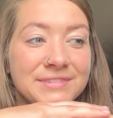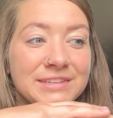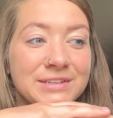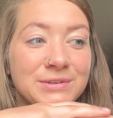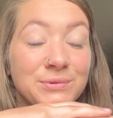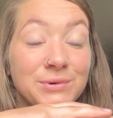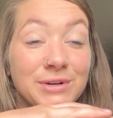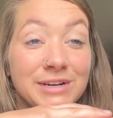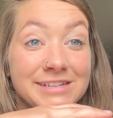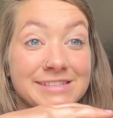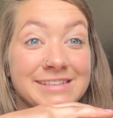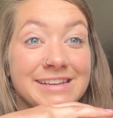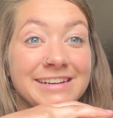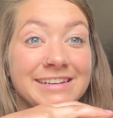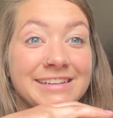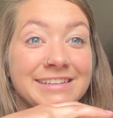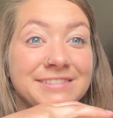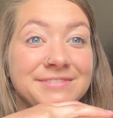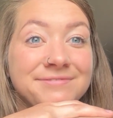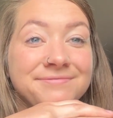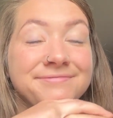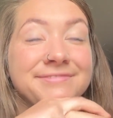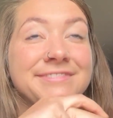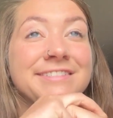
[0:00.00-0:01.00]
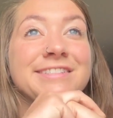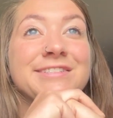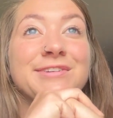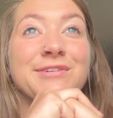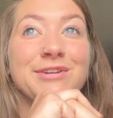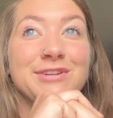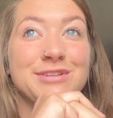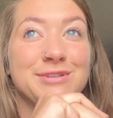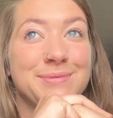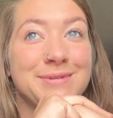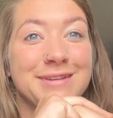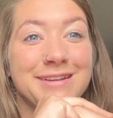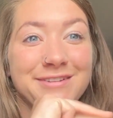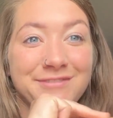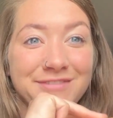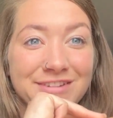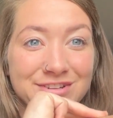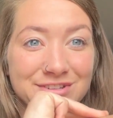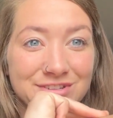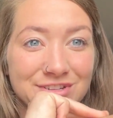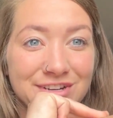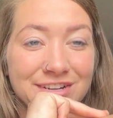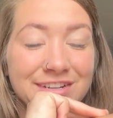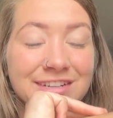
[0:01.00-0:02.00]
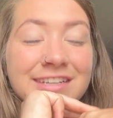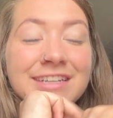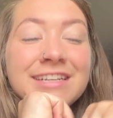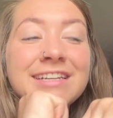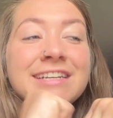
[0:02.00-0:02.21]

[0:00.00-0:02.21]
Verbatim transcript: We're excited. It's going to be an adventure.